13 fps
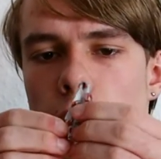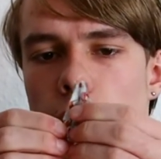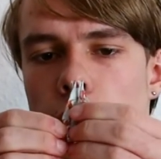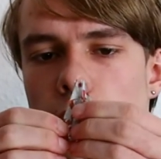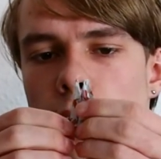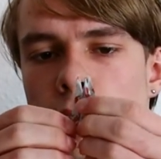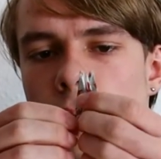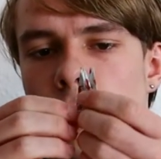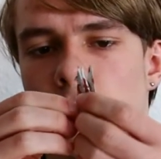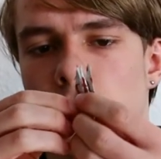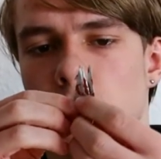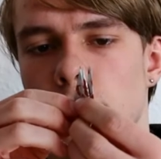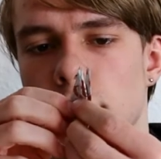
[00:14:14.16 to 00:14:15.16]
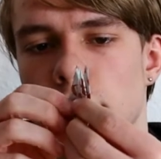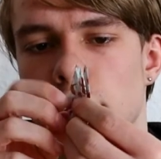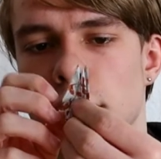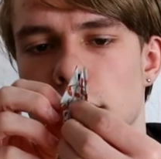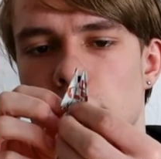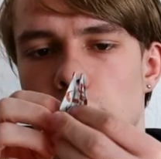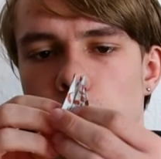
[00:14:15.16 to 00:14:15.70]
and then you fold the
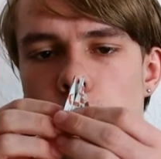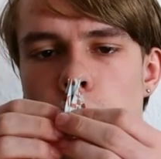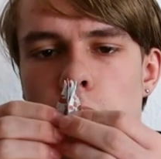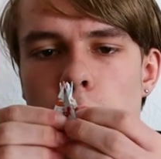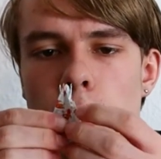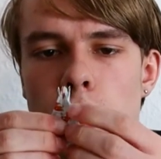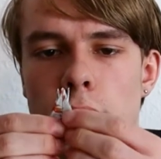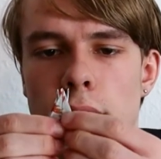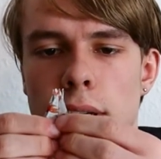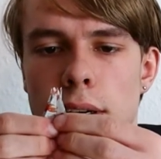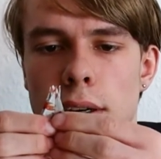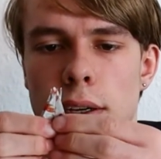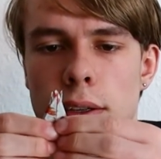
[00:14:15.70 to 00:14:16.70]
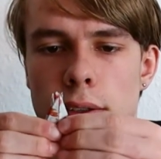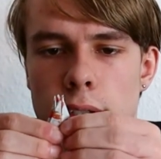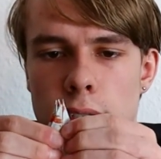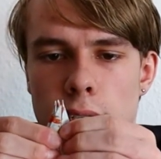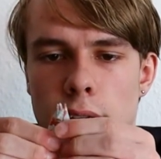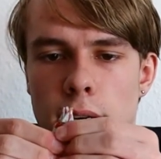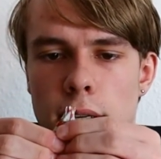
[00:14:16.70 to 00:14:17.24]
same way on the other
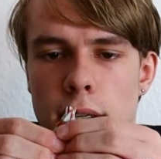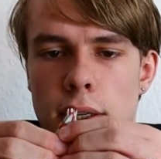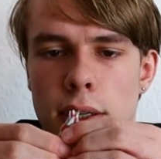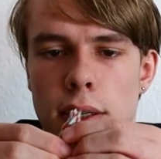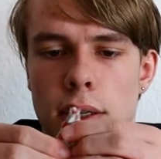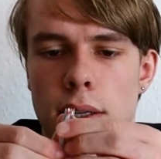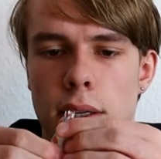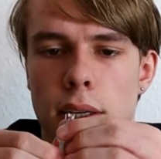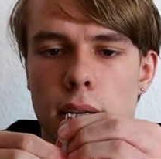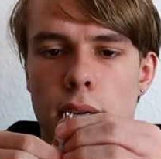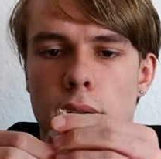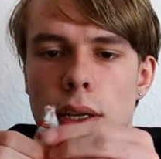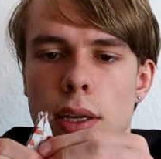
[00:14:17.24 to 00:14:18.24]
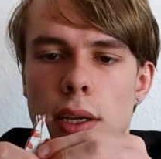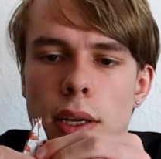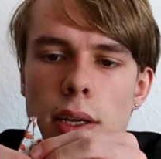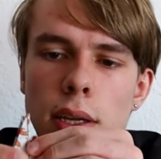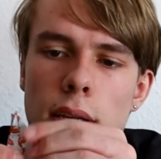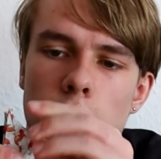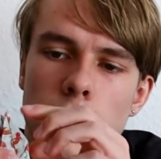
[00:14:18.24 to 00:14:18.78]
side.
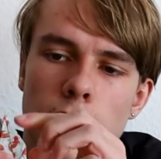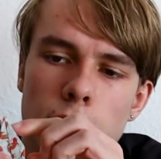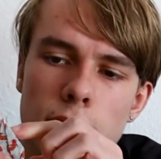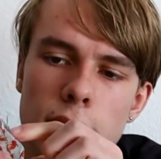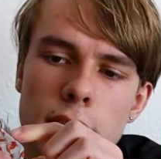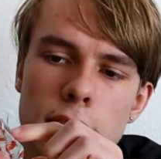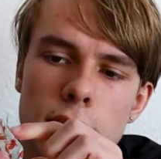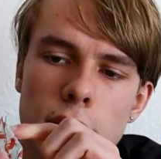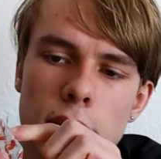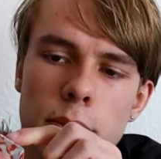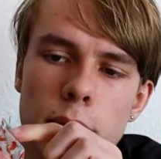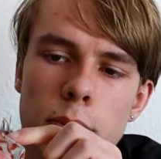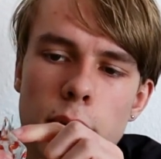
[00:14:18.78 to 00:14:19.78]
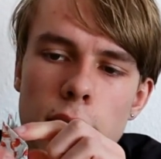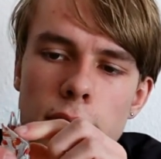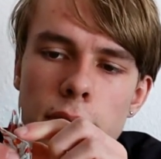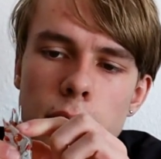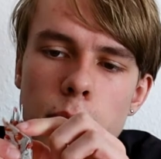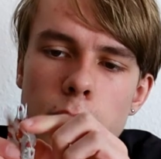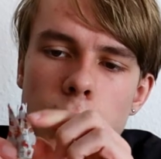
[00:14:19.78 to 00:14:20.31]
Now this is going to be one of
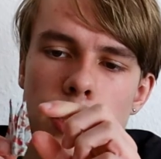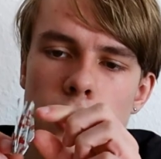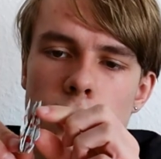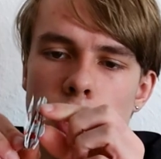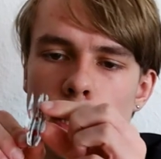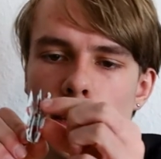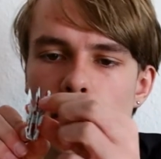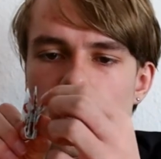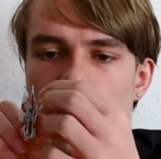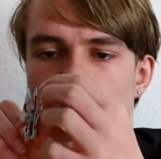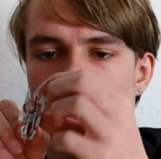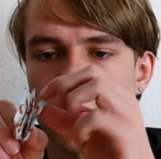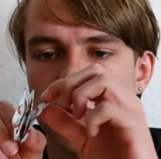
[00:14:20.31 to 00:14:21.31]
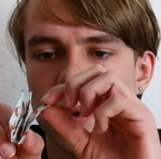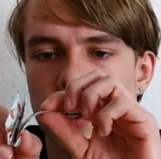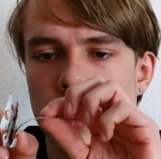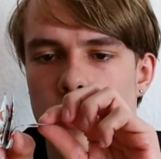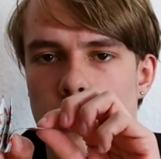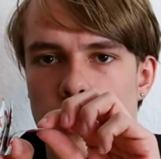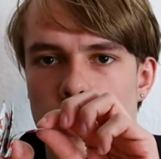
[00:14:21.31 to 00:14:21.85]
your wings, and over
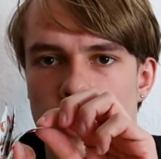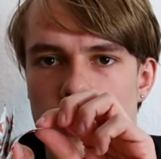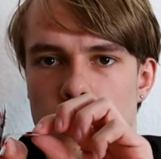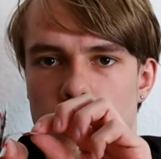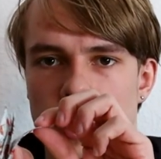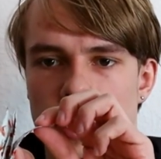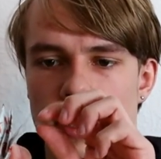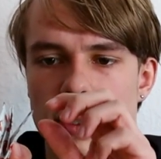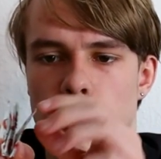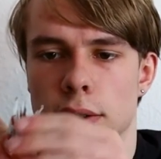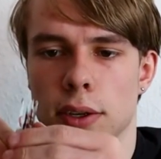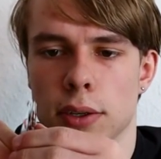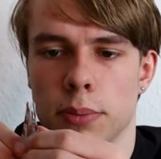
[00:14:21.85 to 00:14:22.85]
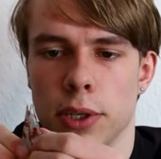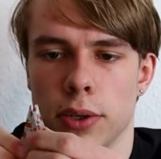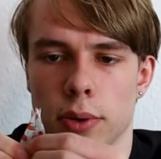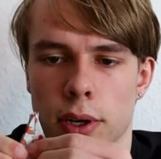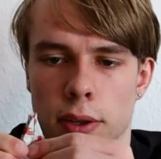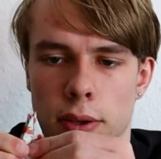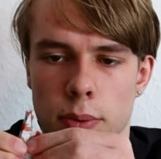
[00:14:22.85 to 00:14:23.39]
here on the other side this is going to be
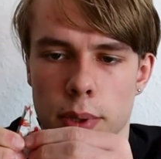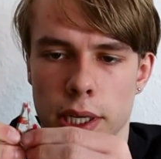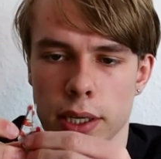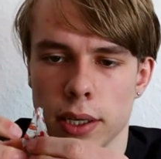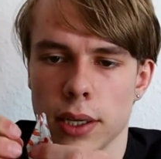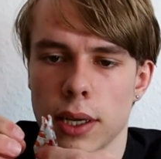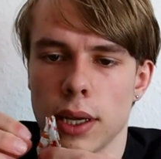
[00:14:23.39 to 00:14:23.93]
your other wing.